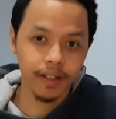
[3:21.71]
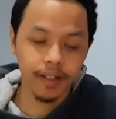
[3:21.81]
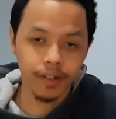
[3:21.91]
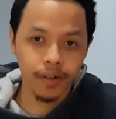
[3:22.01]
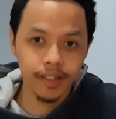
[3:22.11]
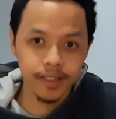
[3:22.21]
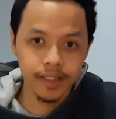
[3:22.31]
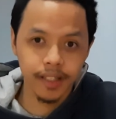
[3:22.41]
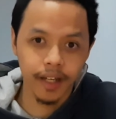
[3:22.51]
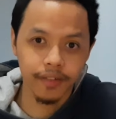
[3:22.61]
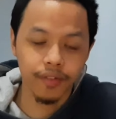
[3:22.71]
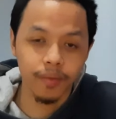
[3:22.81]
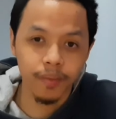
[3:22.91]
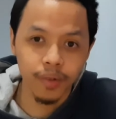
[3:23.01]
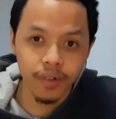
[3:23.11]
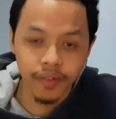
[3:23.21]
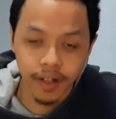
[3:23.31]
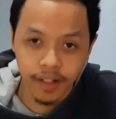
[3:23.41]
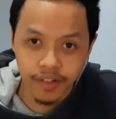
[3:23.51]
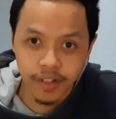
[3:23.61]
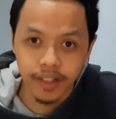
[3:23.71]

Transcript: A crazy stat for Bruno Fernandes.